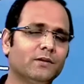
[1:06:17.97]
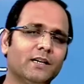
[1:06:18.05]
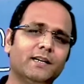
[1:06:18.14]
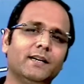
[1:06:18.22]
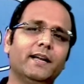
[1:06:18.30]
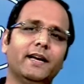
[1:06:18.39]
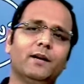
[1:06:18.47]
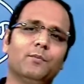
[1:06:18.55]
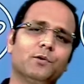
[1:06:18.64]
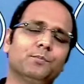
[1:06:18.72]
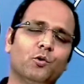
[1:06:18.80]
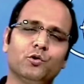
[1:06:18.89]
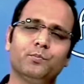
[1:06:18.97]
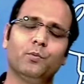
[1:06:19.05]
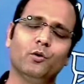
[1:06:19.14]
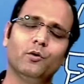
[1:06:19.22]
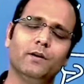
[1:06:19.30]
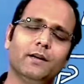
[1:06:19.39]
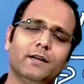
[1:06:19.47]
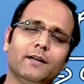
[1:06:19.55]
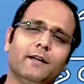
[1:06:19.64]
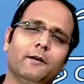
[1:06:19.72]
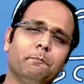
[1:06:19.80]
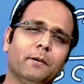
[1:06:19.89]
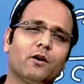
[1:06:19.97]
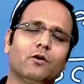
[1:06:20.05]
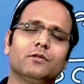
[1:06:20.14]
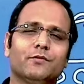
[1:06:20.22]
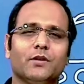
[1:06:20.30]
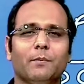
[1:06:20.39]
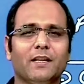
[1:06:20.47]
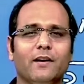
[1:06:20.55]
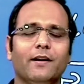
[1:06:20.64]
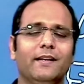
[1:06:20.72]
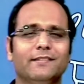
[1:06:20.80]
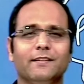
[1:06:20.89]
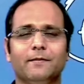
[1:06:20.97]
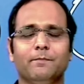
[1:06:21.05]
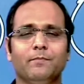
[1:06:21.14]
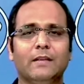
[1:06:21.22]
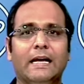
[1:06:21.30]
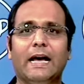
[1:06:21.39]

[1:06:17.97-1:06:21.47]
Third day it was postponed because of some other reason.